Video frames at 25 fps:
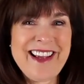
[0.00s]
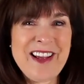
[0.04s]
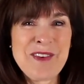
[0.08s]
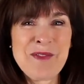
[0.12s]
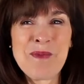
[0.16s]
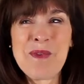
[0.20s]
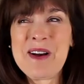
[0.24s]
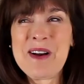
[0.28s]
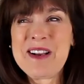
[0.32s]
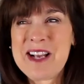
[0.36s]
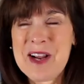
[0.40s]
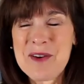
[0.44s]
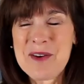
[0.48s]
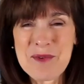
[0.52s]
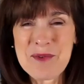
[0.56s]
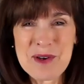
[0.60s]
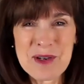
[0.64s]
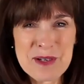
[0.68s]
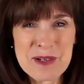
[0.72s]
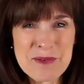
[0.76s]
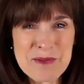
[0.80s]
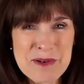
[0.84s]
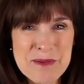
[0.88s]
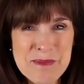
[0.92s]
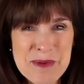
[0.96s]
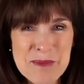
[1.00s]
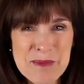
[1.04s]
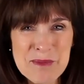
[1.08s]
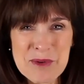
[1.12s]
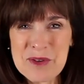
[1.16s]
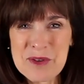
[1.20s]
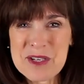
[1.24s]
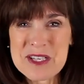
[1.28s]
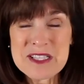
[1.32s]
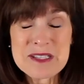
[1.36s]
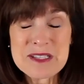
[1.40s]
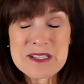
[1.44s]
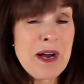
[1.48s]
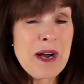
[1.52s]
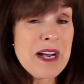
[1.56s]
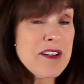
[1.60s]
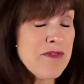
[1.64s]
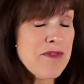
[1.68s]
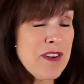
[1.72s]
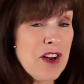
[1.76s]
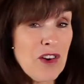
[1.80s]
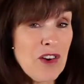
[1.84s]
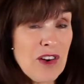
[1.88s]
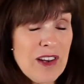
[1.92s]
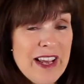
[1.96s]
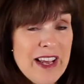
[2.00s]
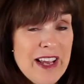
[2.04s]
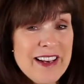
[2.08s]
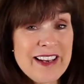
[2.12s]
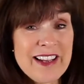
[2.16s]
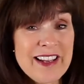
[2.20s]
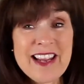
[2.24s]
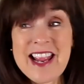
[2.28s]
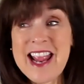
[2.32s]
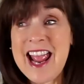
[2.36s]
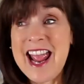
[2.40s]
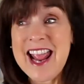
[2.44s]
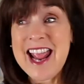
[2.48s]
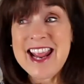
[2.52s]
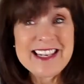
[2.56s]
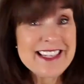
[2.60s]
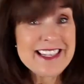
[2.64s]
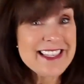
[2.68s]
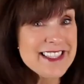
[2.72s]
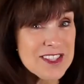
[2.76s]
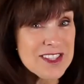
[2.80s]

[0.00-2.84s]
One I really remember is My Fair Lady, 80